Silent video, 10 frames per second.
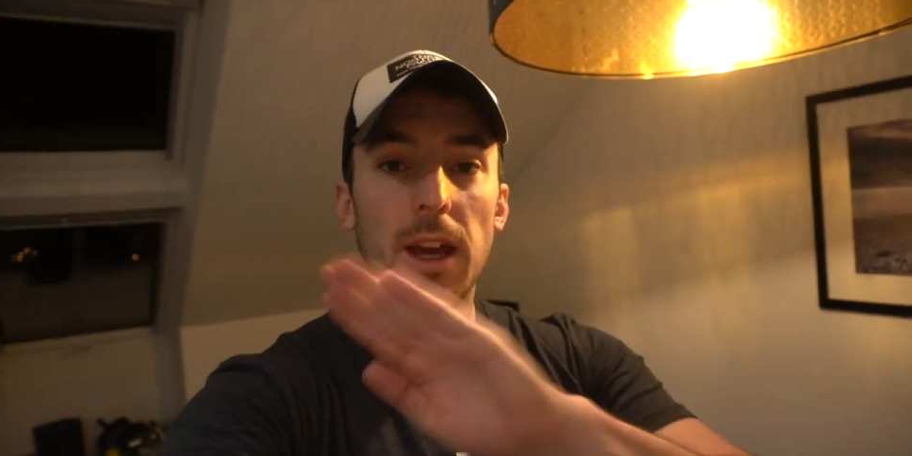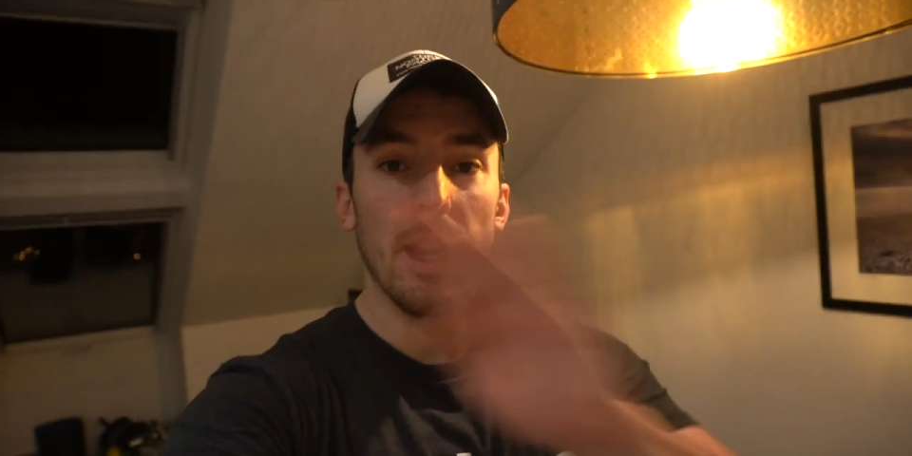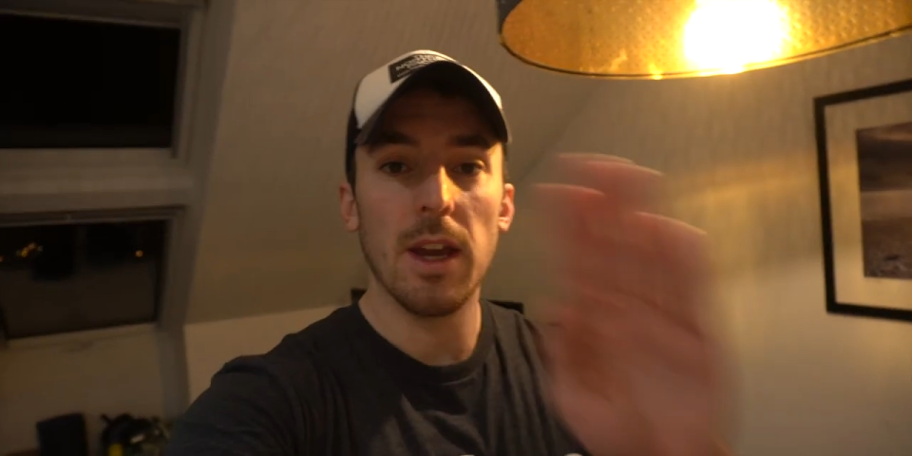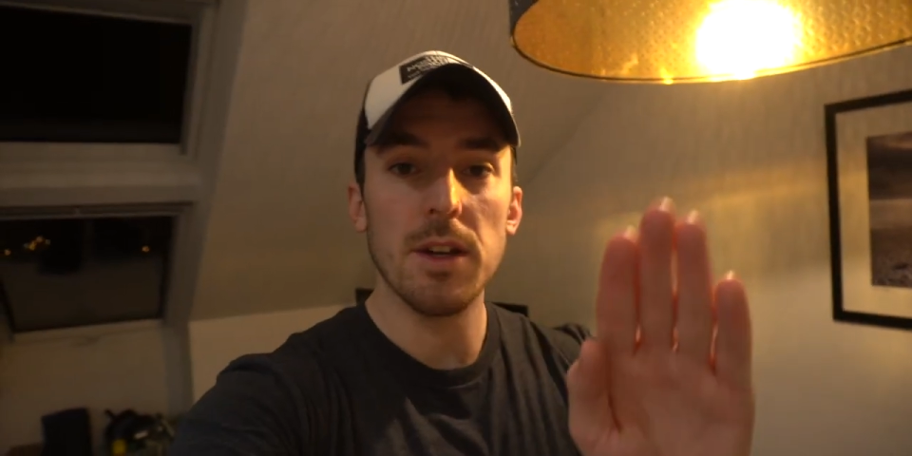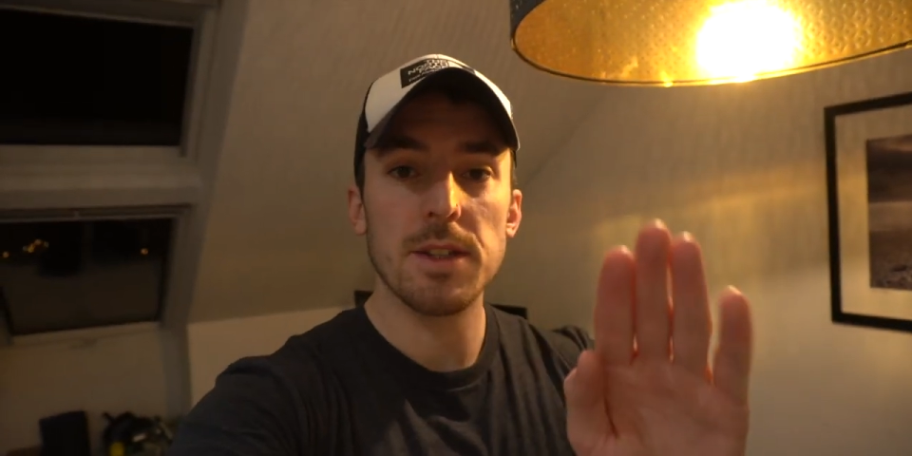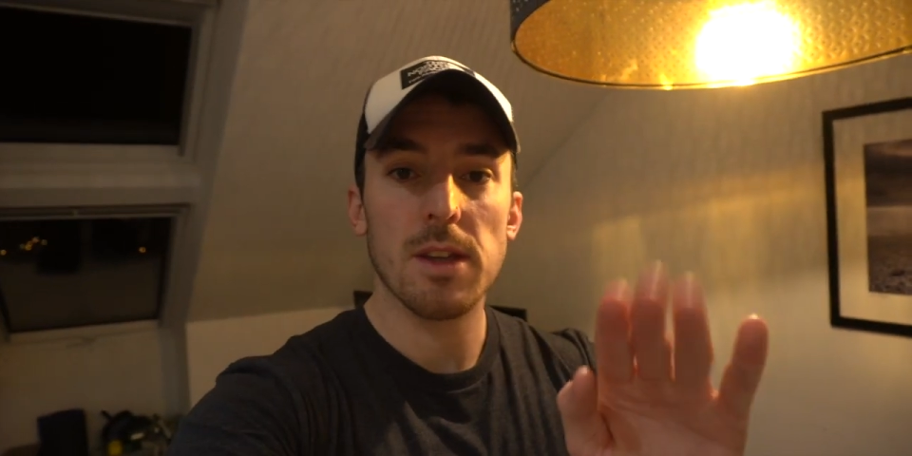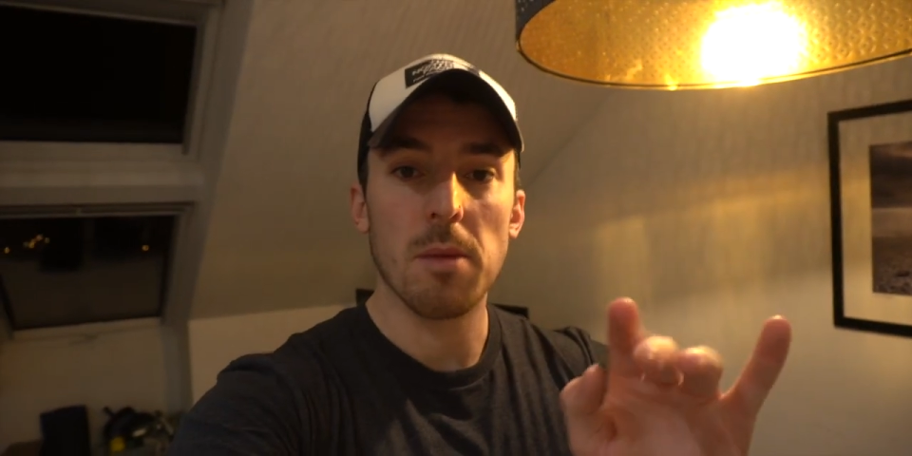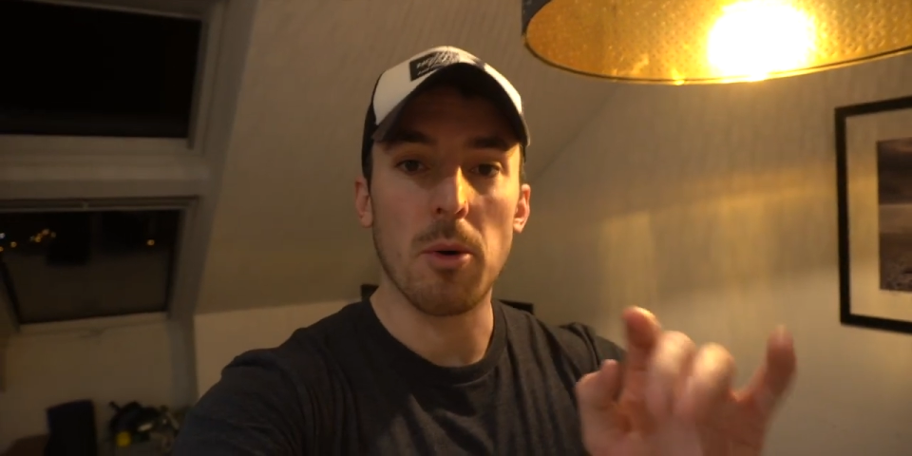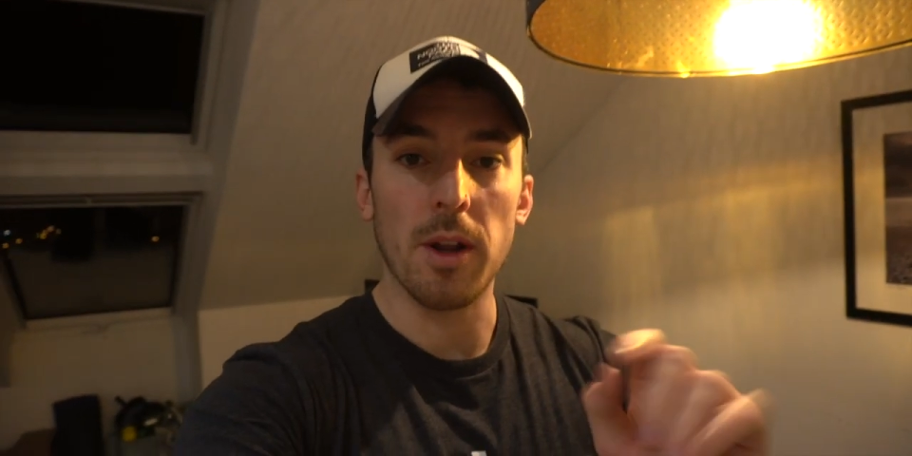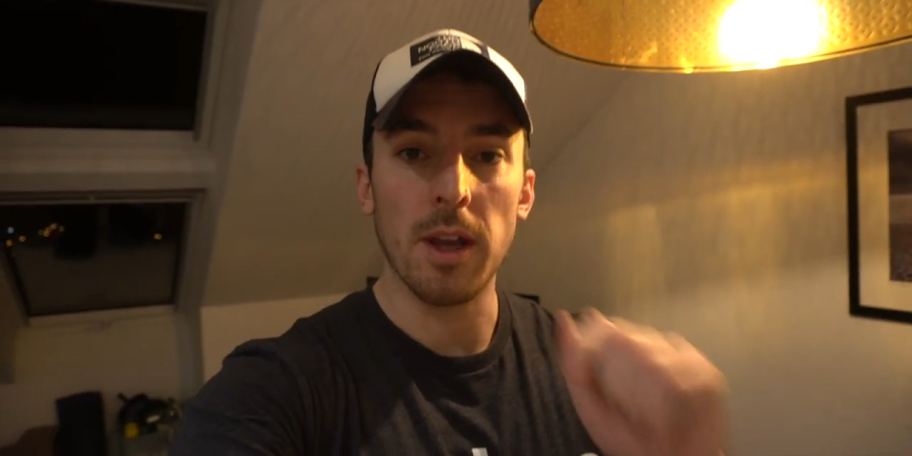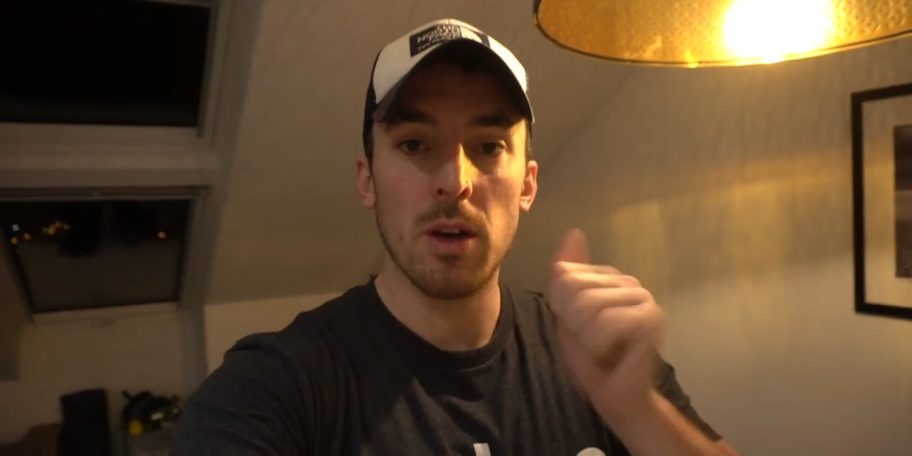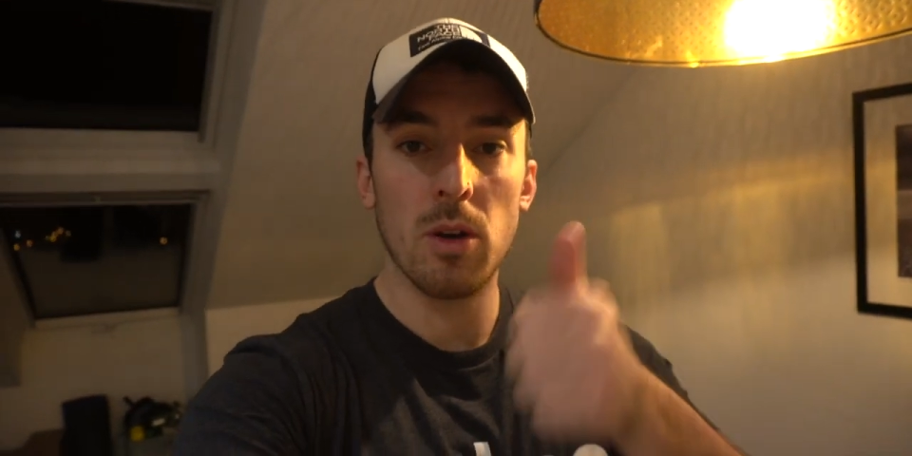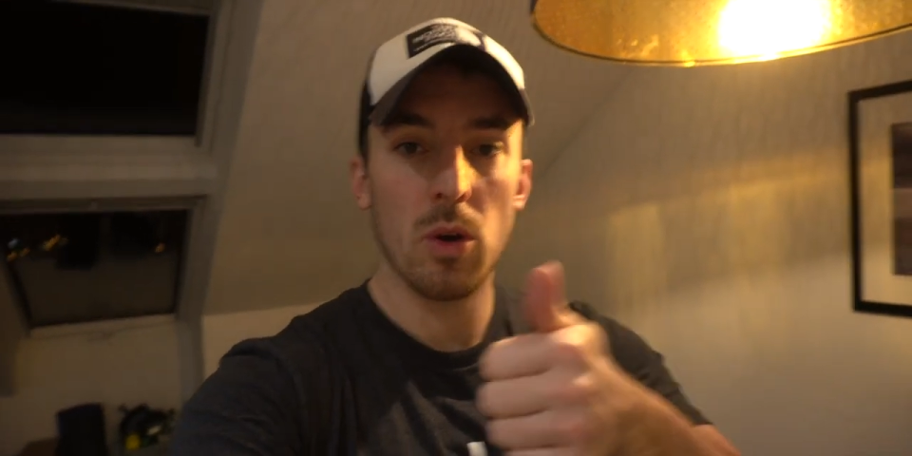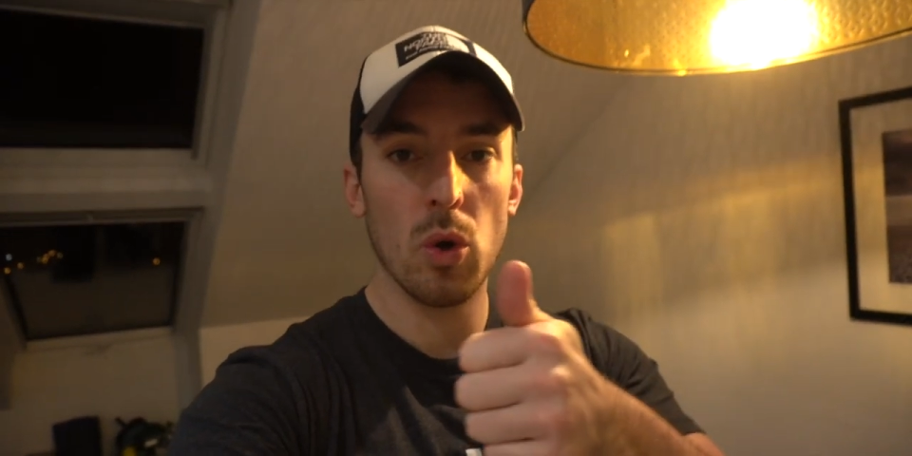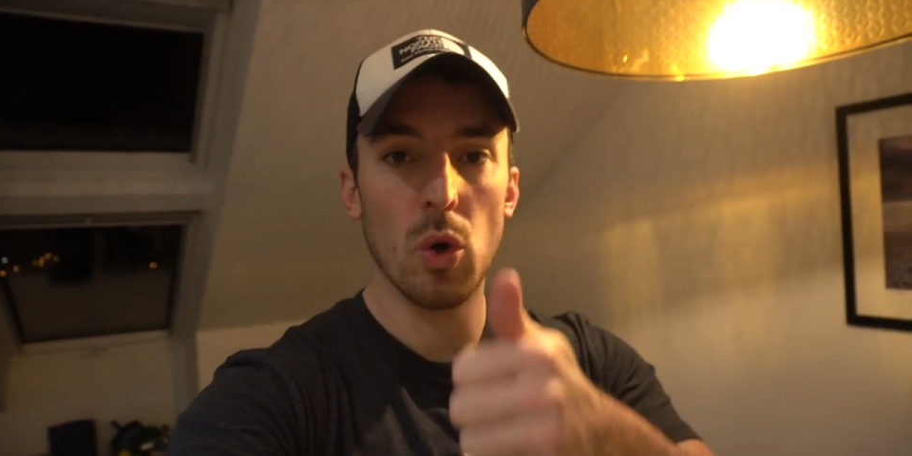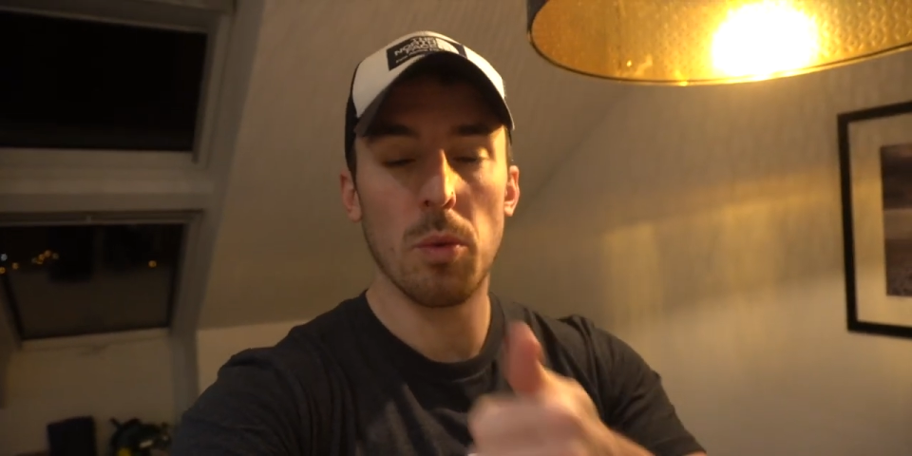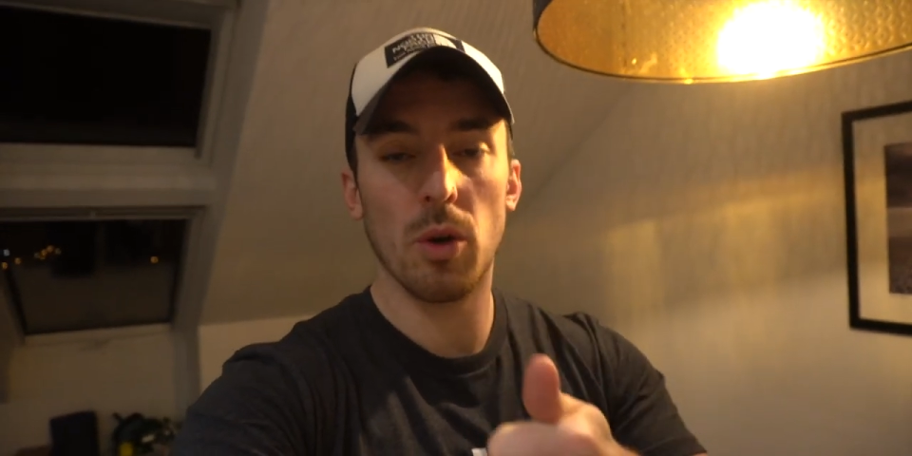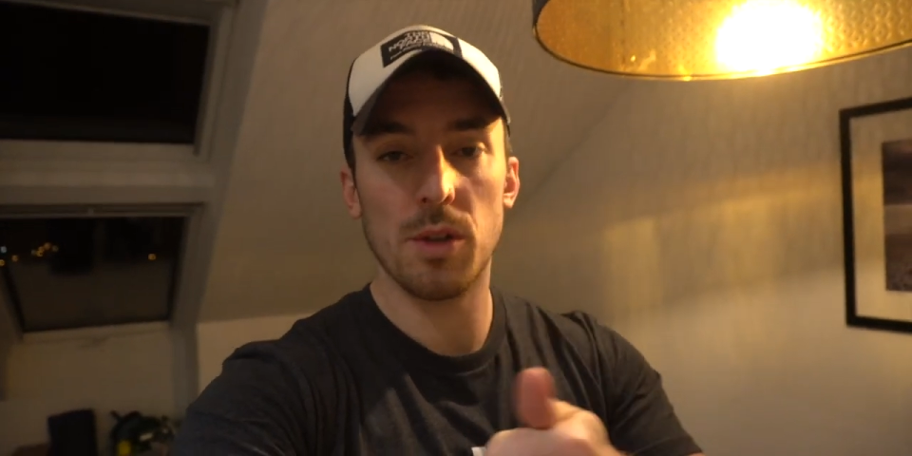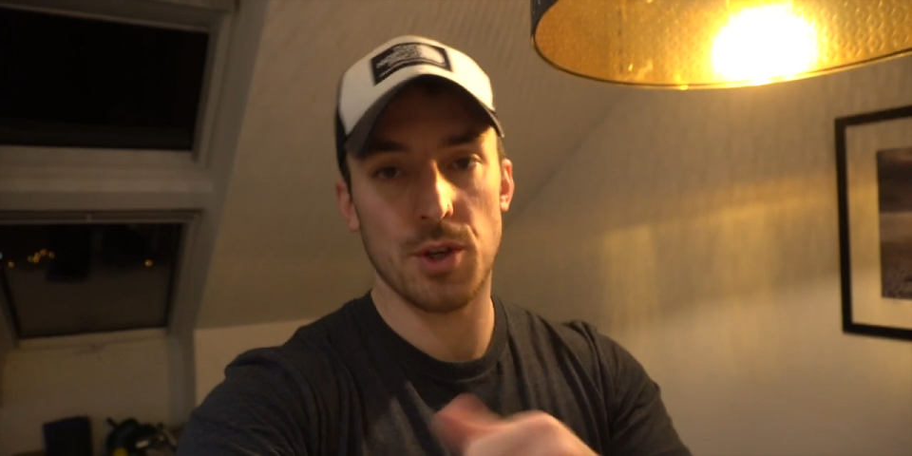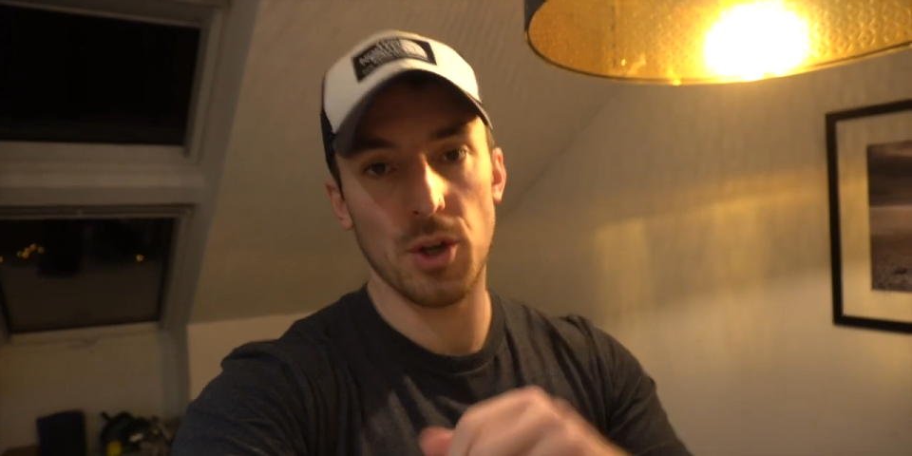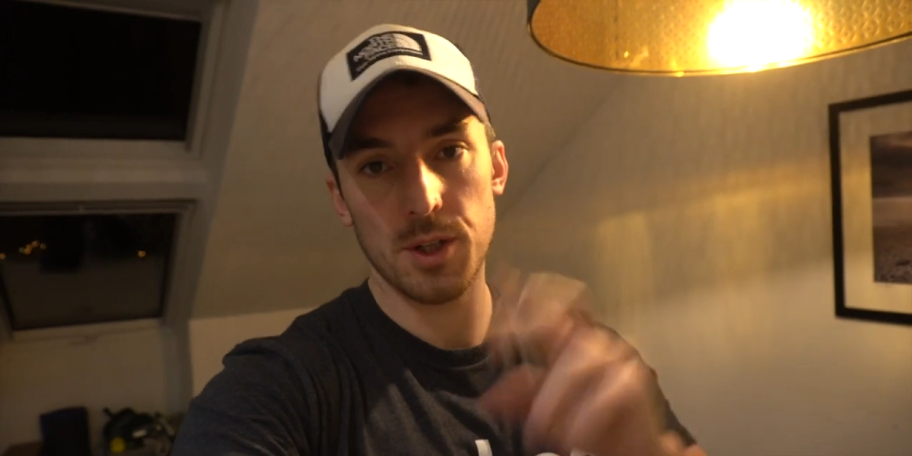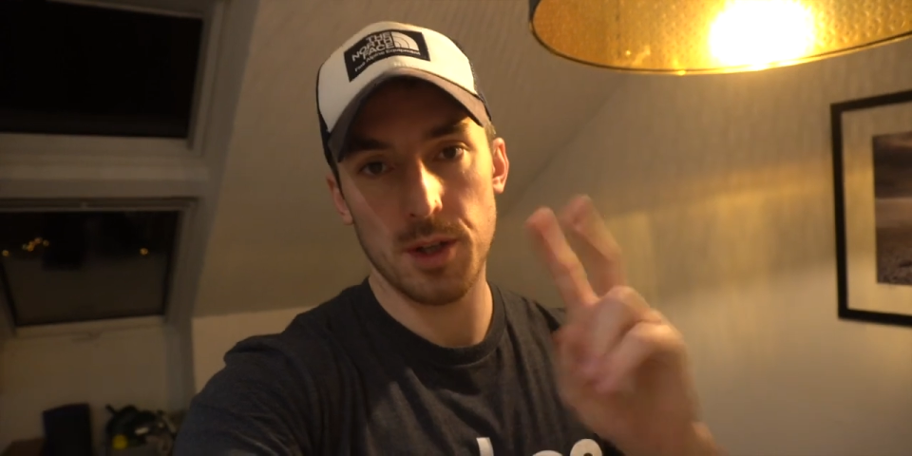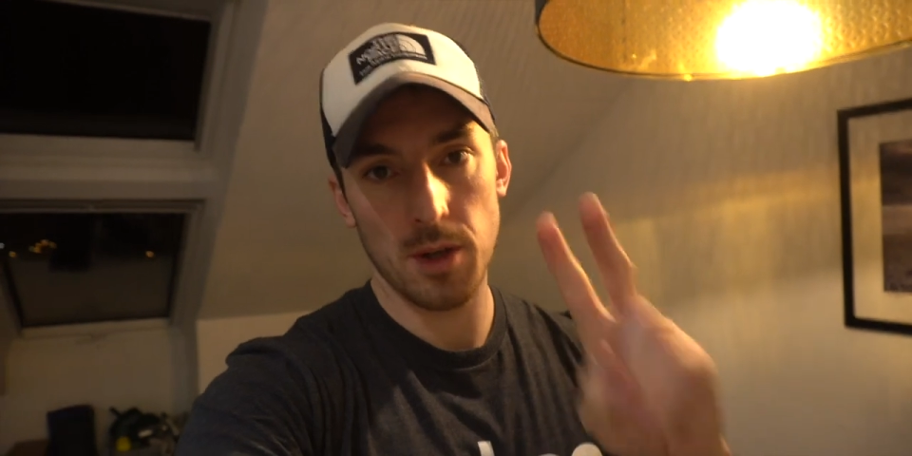Hey guys, good morning. Hope all is good.